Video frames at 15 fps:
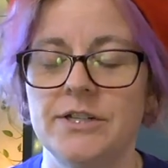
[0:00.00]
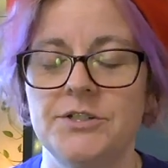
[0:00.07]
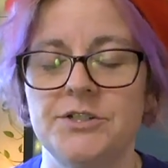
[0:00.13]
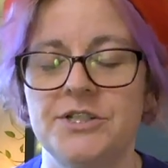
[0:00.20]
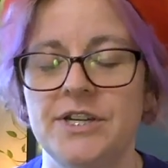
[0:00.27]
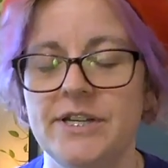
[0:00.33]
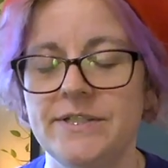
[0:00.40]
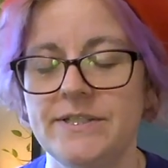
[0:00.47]

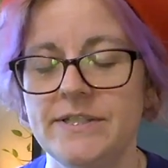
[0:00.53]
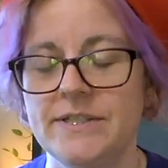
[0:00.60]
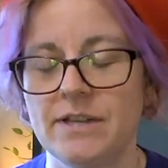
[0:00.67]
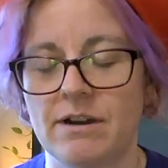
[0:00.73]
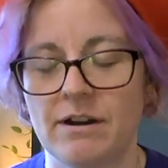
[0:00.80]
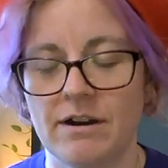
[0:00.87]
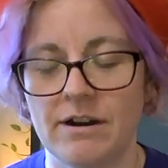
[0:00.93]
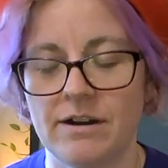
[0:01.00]
chances
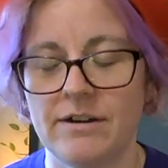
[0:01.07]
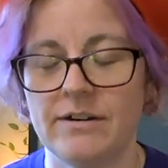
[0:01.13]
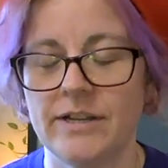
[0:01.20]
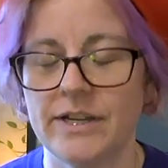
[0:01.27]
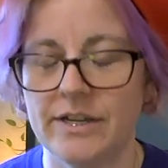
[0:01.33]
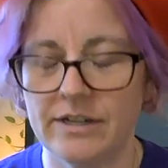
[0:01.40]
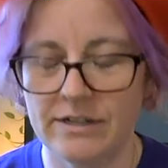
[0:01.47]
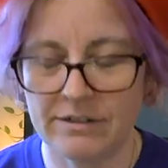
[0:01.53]
are
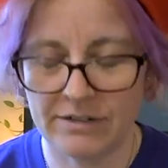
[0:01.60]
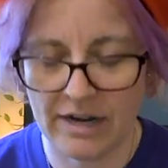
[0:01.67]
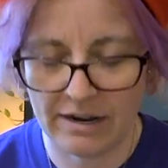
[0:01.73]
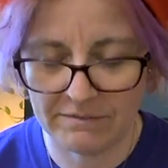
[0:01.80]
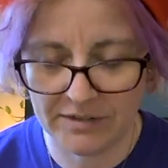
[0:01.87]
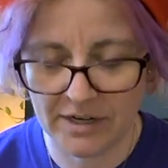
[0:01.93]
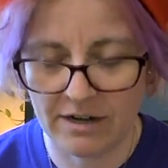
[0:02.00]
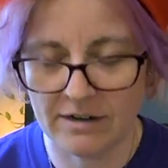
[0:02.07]
like you're
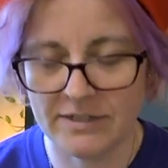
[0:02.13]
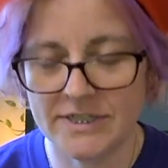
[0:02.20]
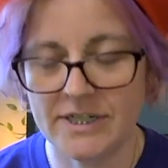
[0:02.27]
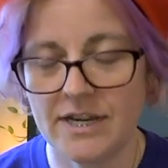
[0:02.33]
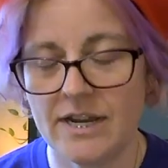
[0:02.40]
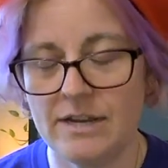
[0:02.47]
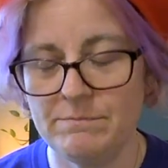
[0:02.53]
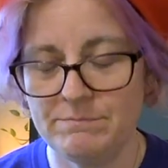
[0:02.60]
having a hard
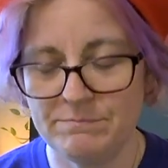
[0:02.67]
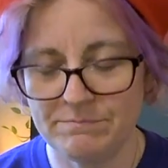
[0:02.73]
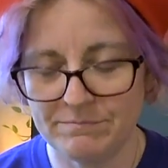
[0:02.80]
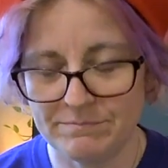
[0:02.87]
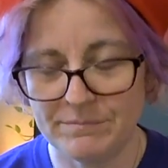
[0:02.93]
time